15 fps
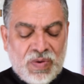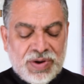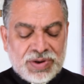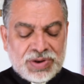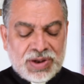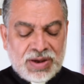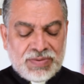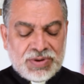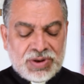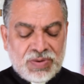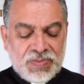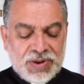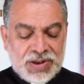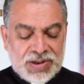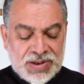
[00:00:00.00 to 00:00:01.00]
ourselves to
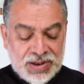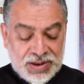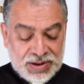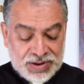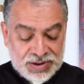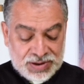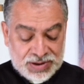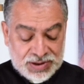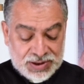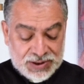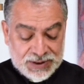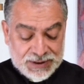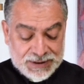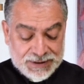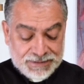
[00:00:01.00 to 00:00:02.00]
be sinners,
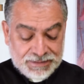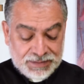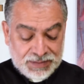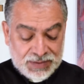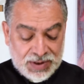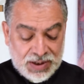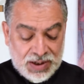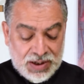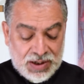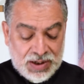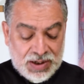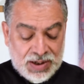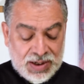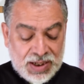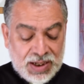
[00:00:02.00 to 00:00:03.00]

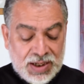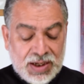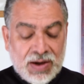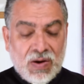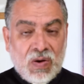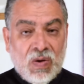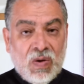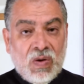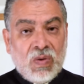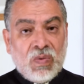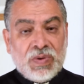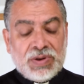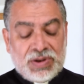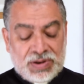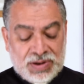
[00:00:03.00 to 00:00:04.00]
needing
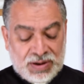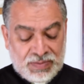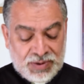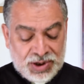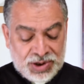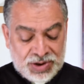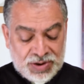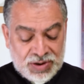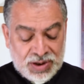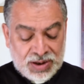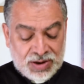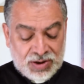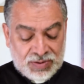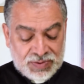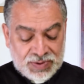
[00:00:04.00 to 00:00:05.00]
always the salvation
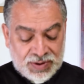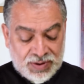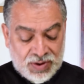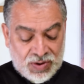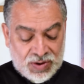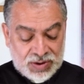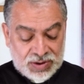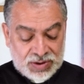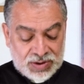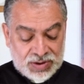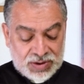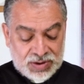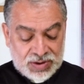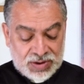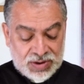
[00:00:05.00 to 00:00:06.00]
that comes from God,
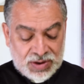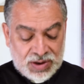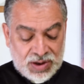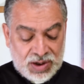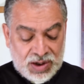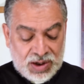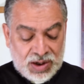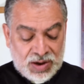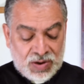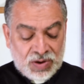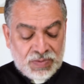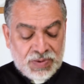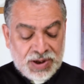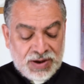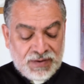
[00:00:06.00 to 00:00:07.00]
and
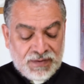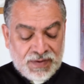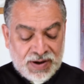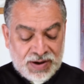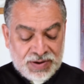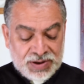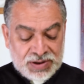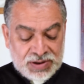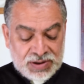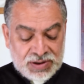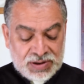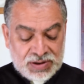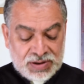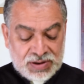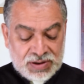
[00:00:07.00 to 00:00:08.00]
not being
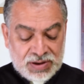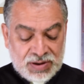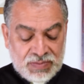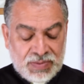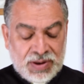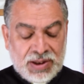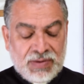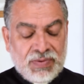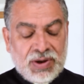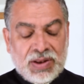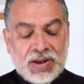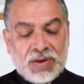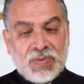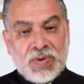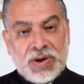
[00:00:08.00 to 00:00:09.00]
Pharisees, believing
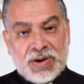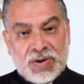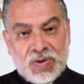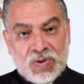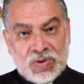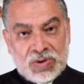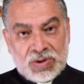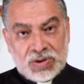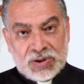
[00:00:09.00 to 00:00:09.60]
that we are good.